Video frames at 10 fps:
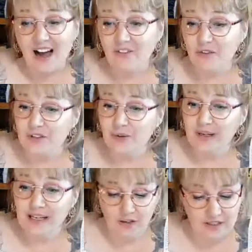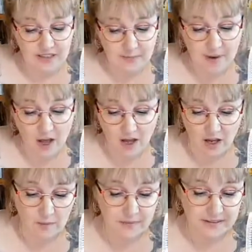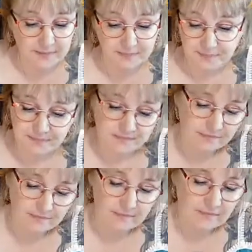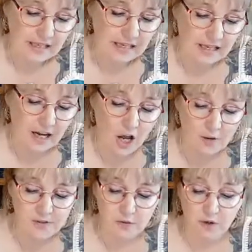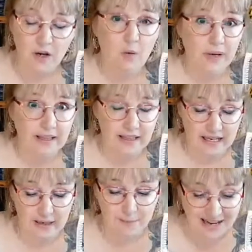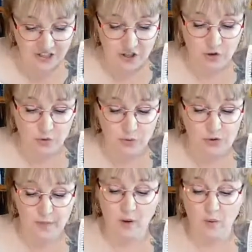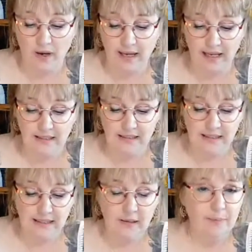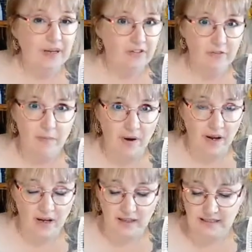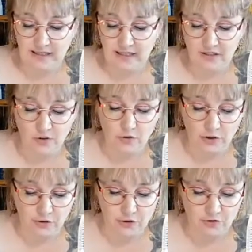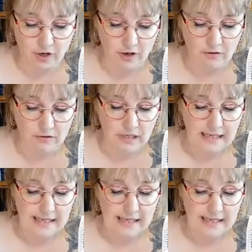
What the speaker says: I've also included some herbs. Herbs to work with in a magical spell workings. Pick from my ideas or use your own.